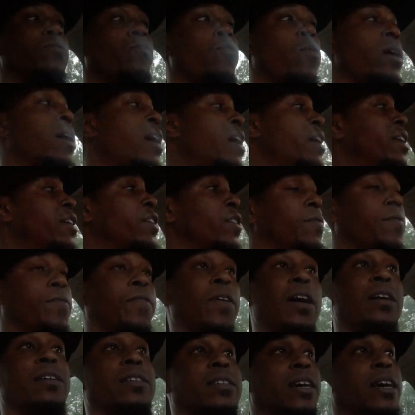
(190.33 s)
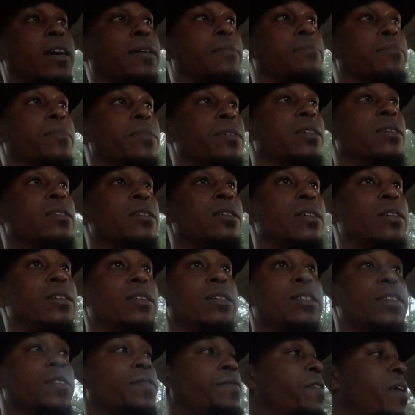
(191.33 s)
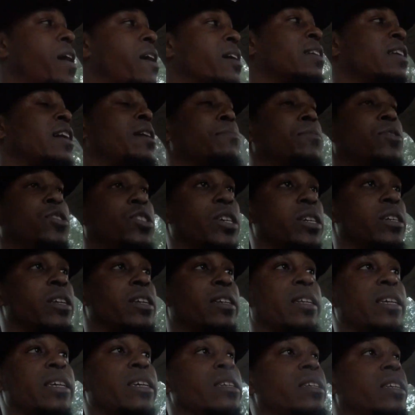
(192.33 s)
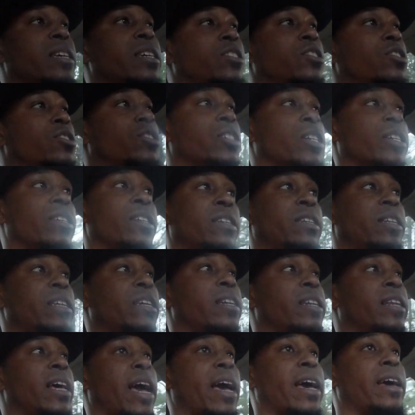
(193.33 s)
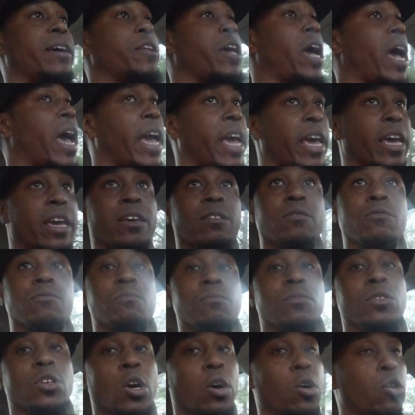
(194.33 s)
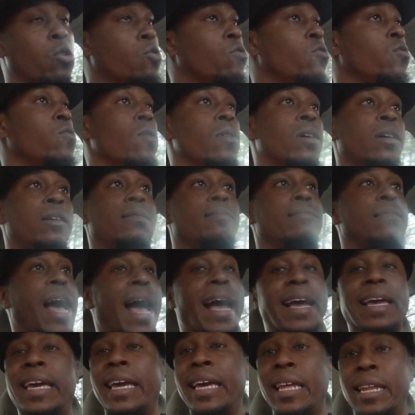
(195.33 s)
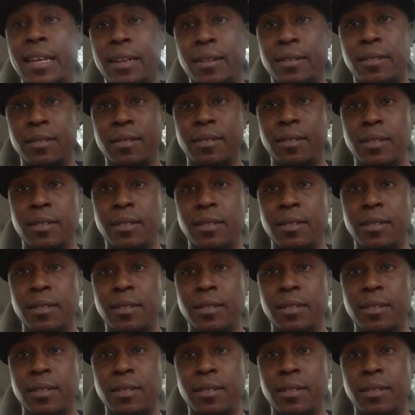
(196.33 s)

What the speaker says: 100, you fucked up. You fucked up. You shouldn't have did this. You shouldn't have did that. Hey, cool. I get it.